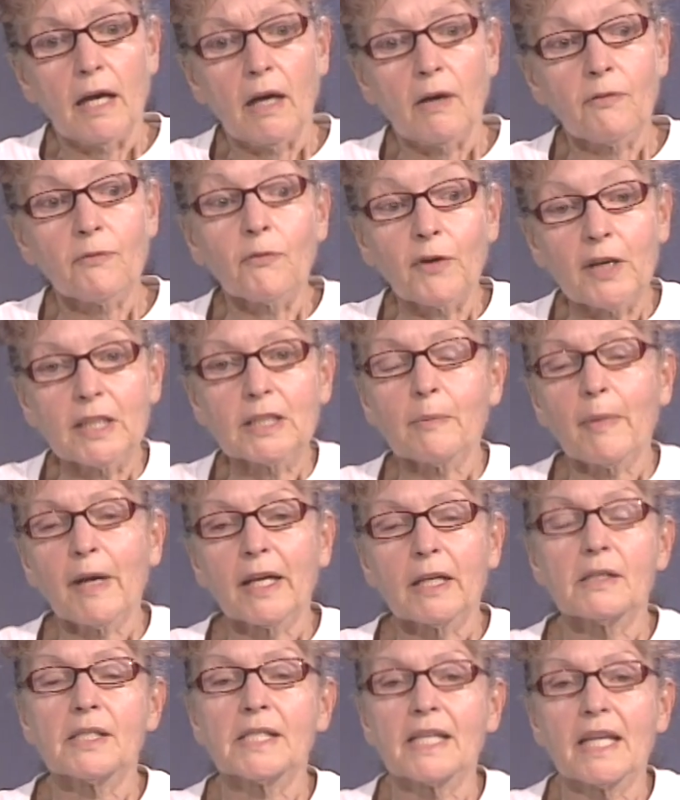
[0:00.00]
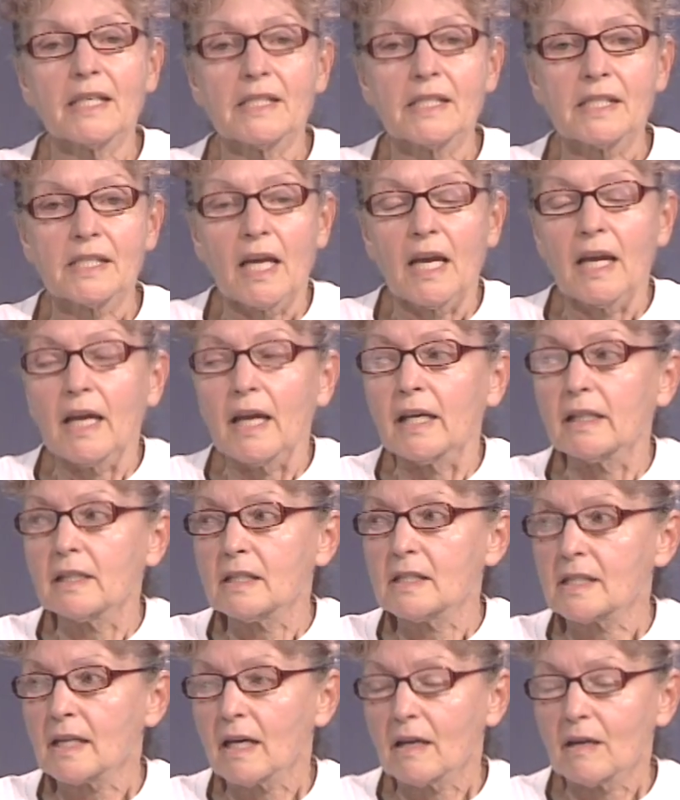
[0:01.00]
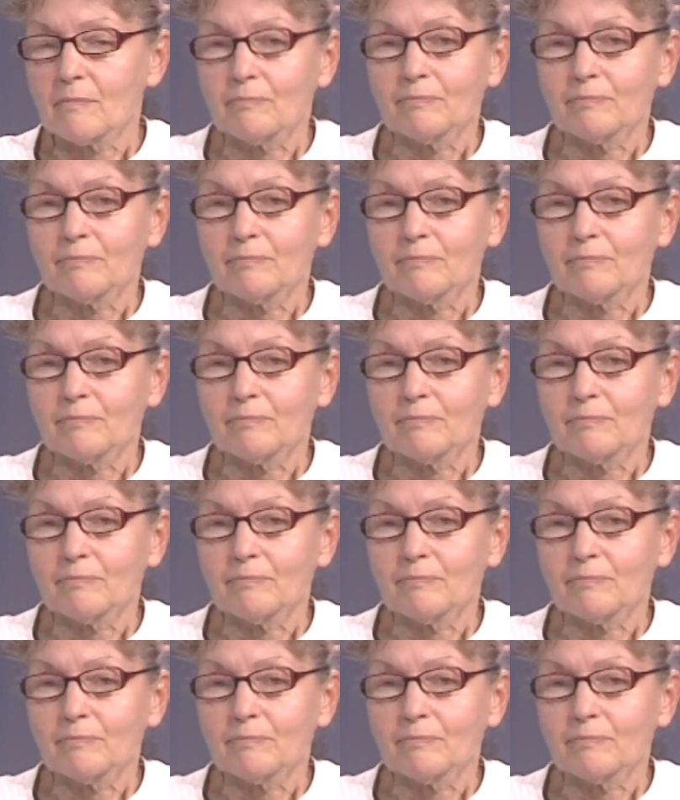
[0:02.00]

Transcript: a friend of mine says it's